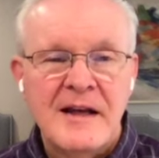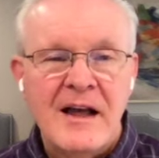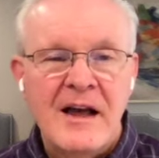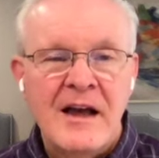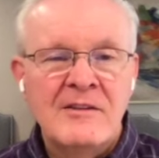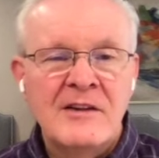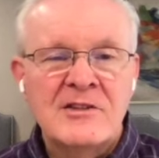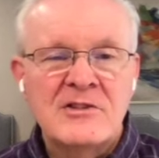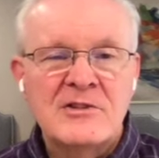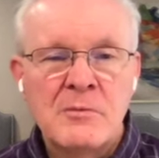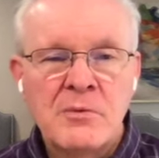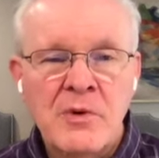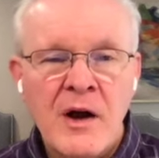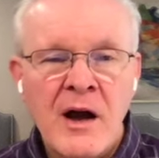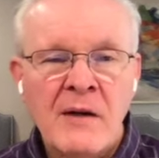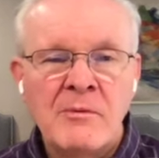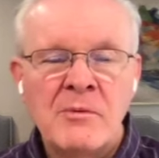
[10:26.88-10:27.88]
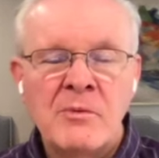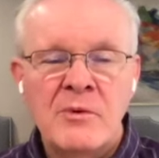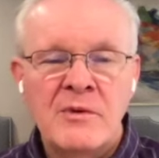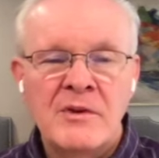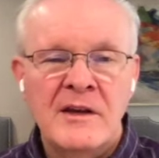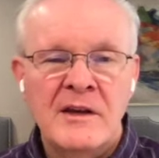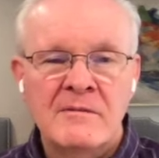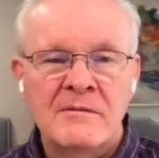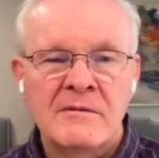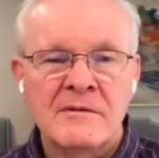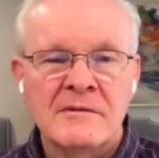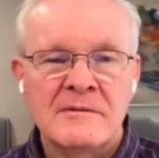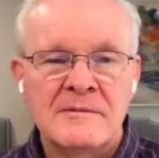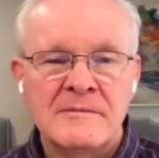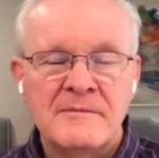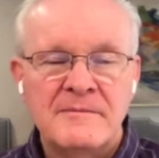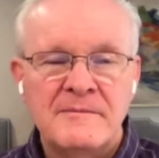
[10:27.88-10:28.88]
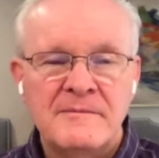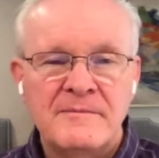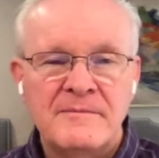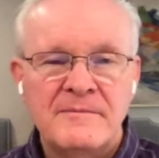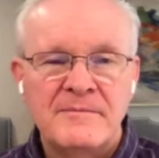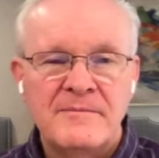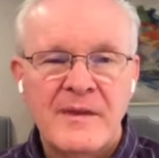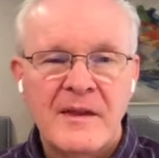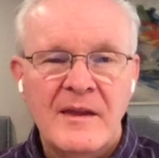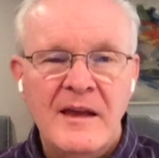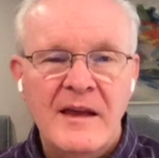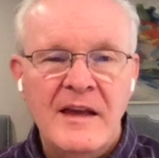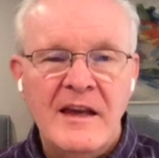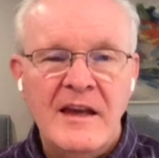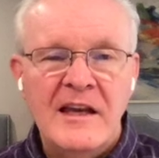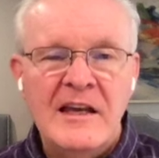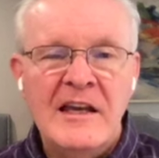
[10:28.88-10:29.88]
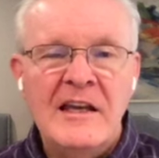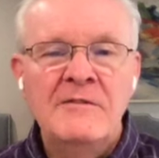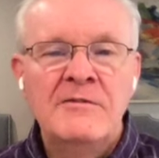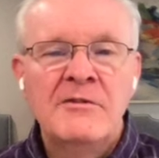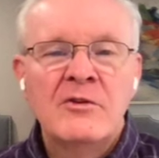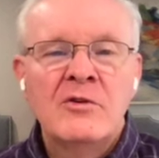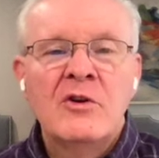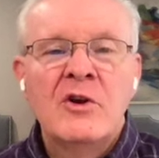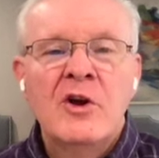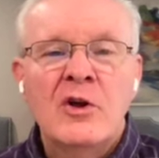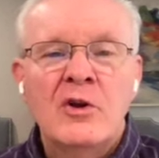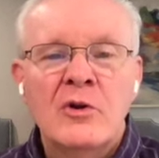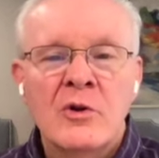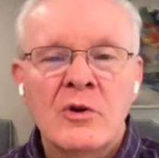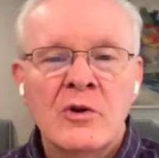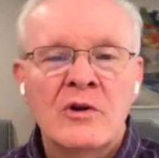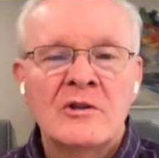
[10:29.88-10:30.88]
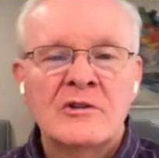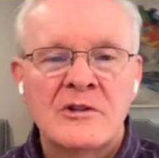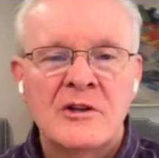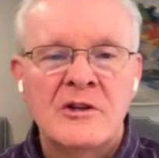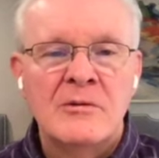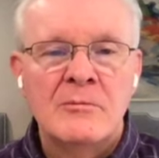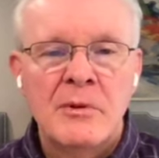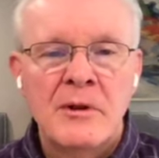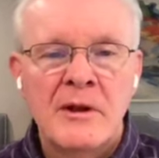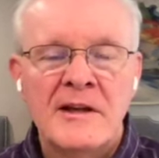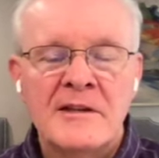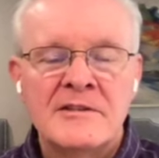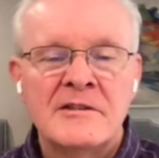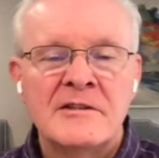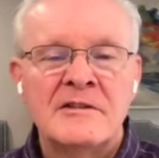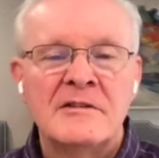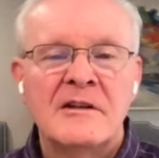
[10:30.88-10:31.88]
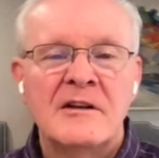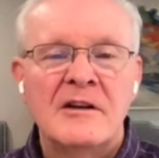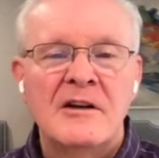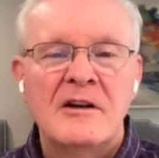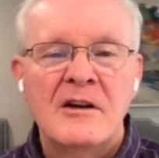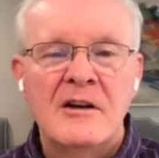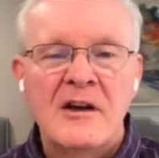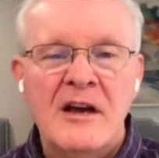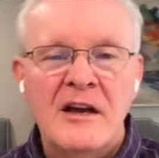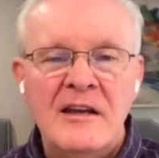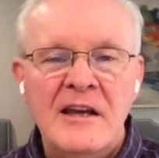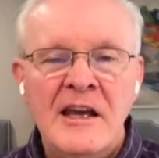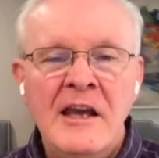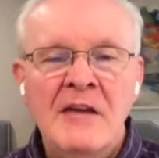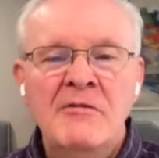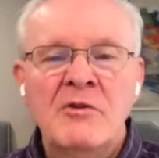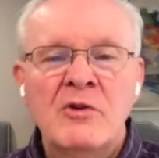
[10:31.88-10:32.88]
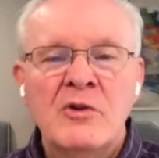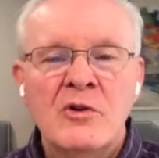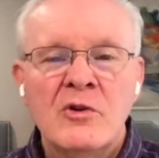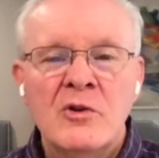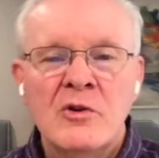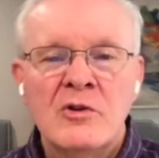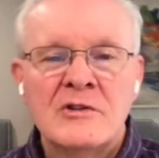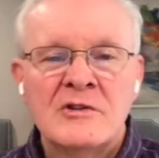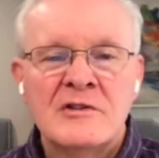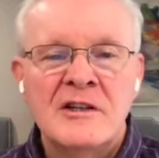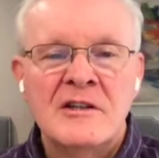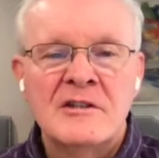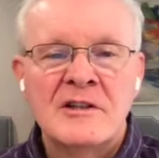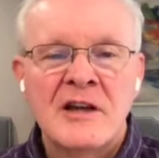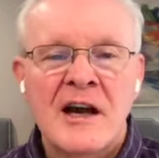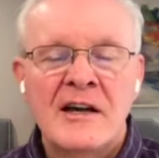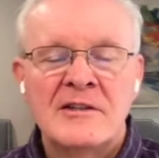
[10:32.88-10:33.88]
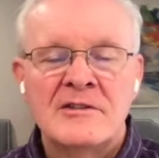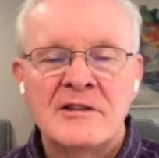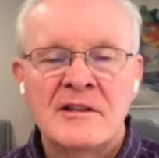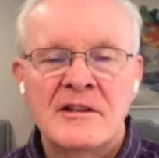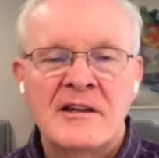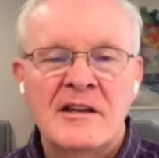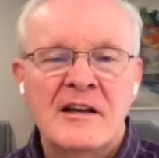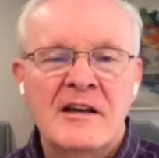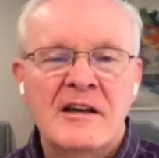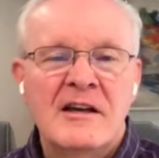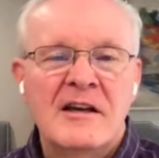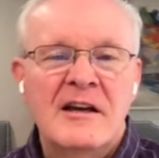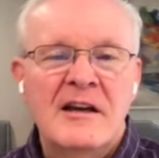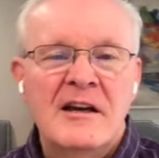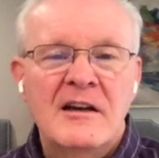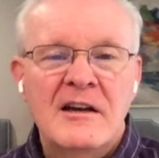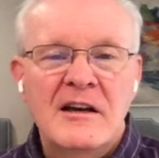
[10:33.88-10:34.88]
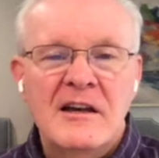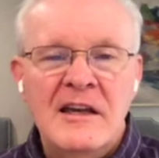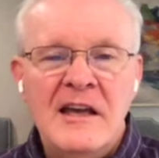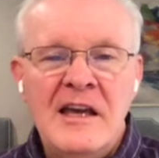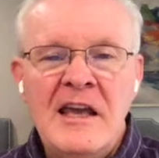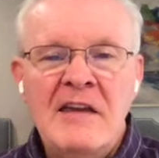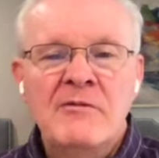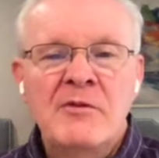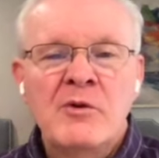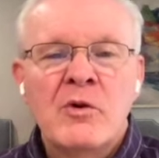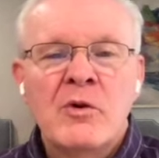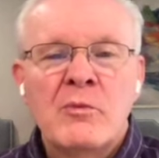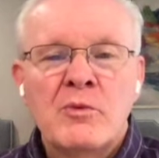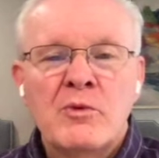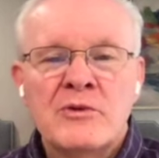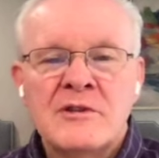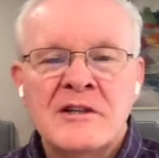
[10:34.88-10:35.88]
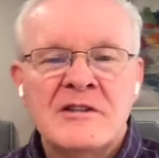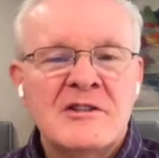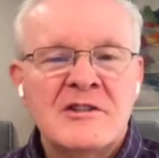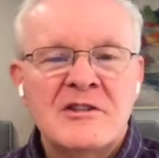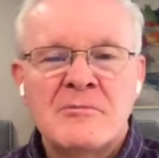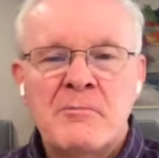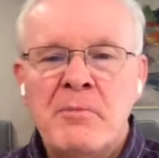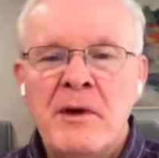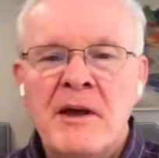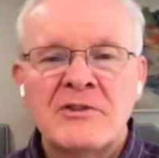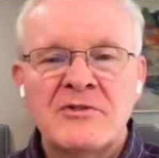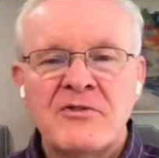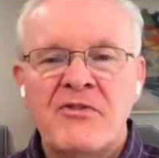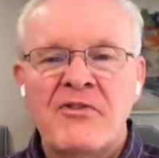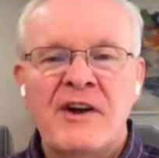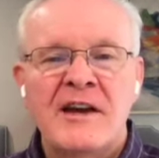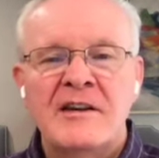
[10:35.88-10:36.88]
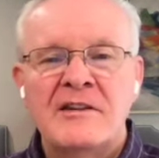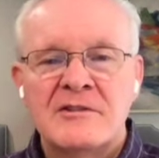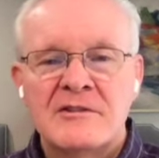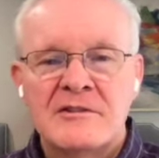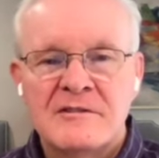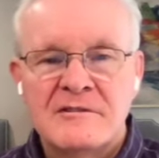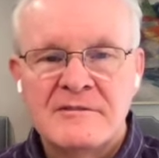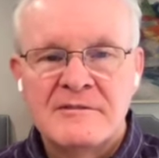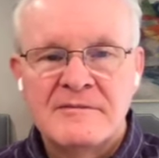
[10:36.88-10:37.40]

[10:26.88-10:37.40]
And that's the problem with evil. Evil looks pleasant. Evil looks enticing. Evil presents its best face.